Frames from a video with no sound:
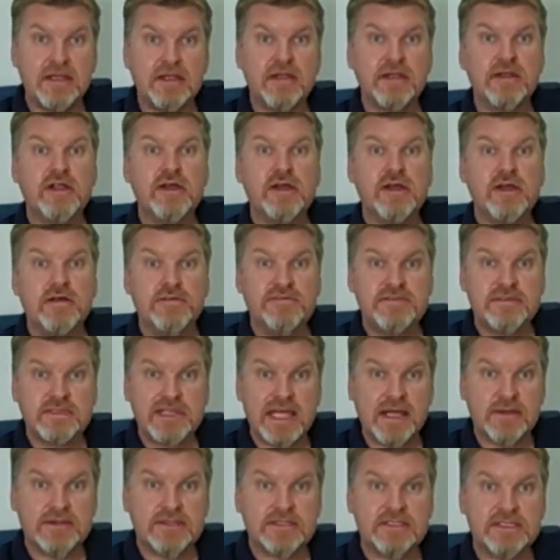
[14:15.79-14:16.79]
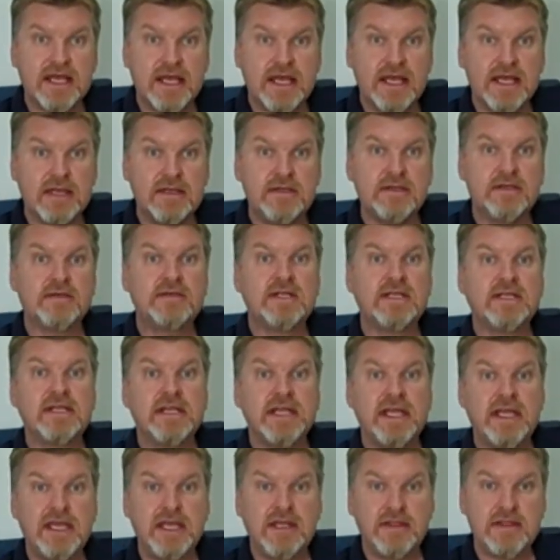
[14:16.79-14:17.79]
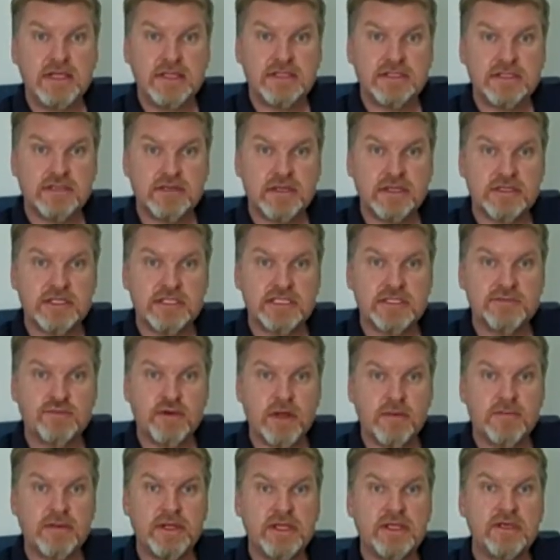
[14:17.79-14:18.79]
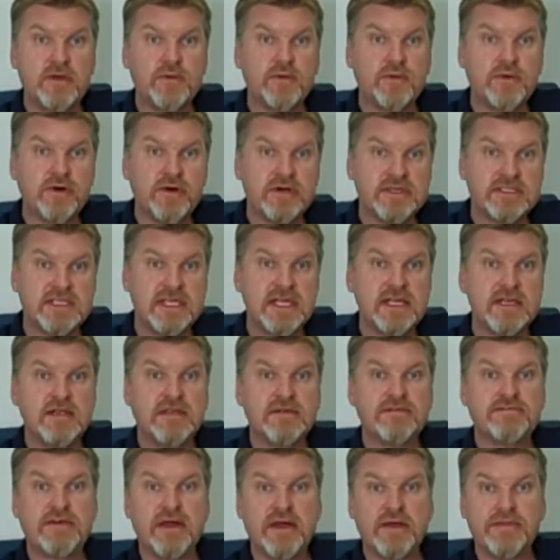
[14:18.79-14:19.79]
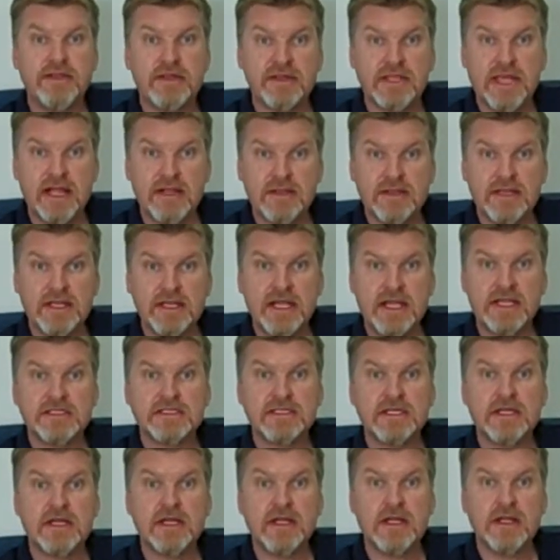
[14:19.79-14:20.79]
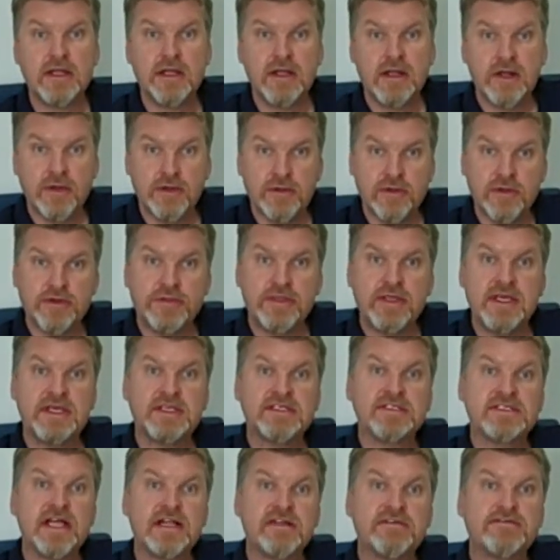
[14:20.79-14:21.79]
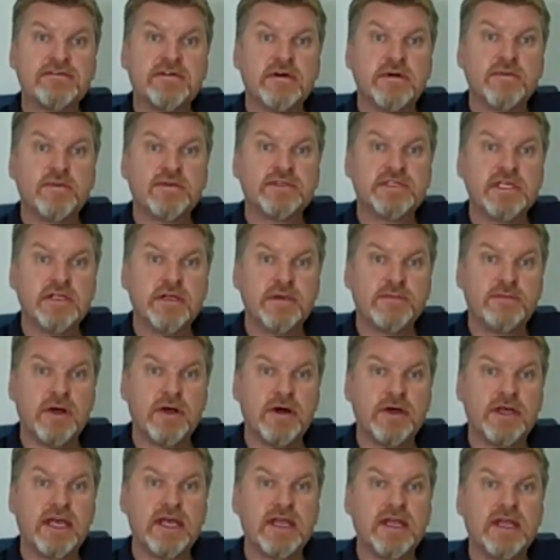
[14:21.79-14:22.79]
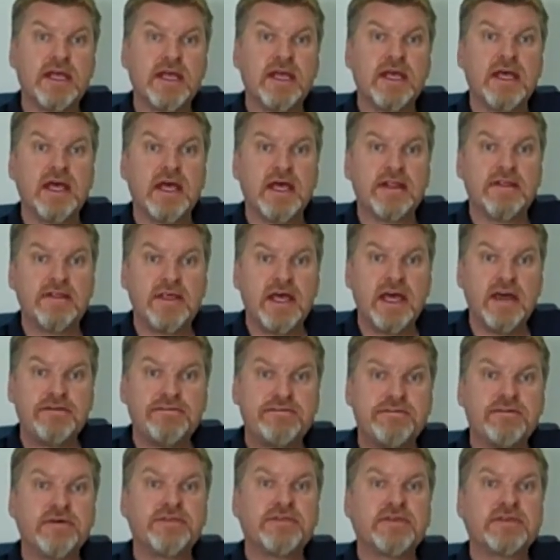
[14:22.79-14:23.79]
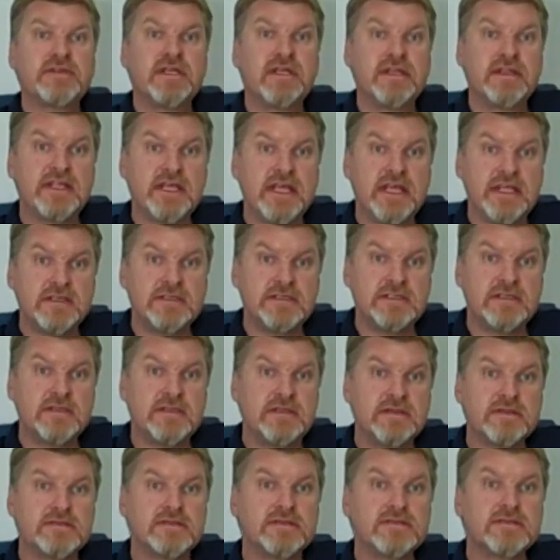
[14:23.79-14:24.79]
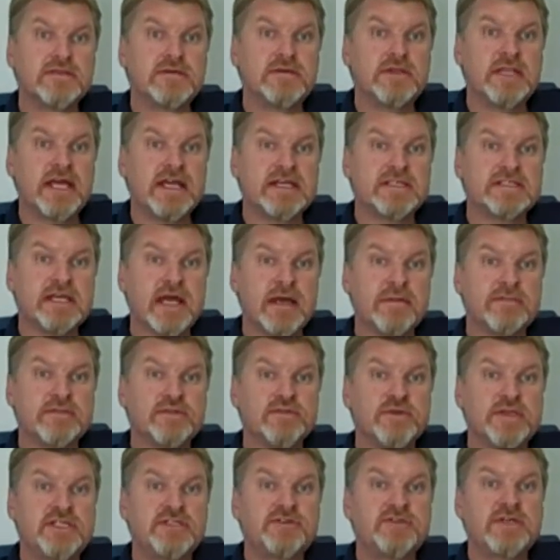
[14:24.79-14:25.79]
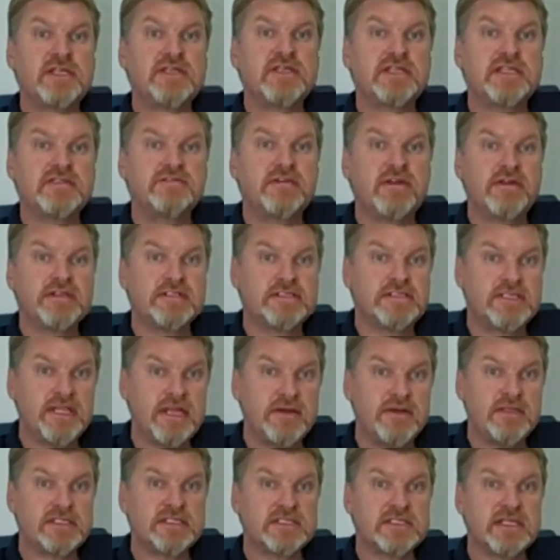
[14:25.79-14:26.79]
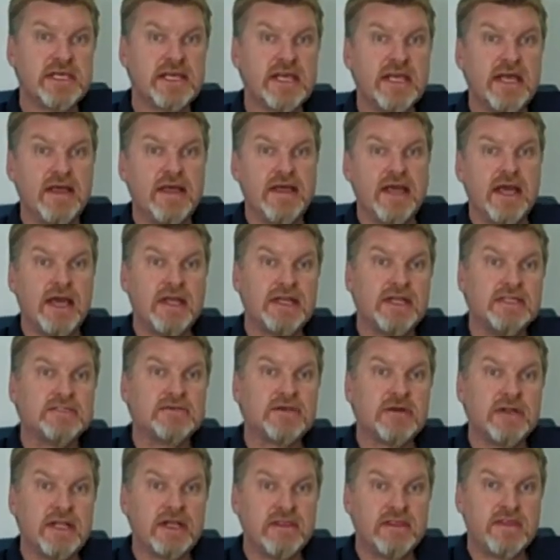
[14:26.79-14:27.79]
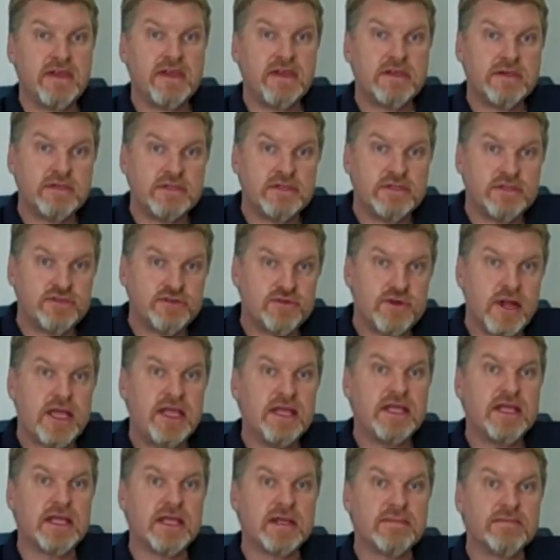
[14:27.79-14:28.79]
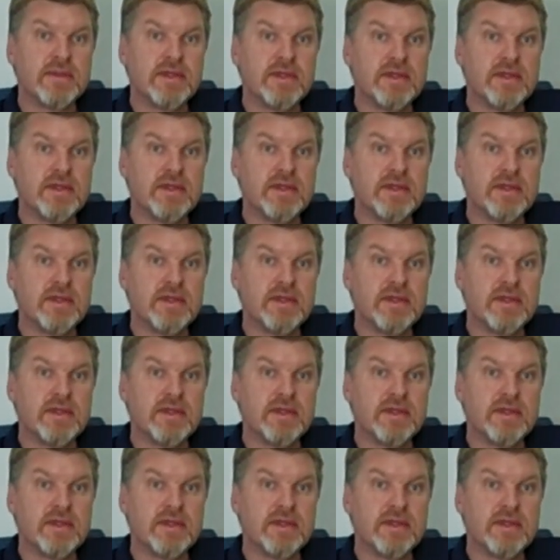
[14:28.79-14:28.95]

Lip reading: Nerves outside, you didn't hear the instructions properly, you walked in, you found the calculator or the cell phone was in your pocket, and therefore the internal school exams, we treat these very seriously, and it's all, I think, good training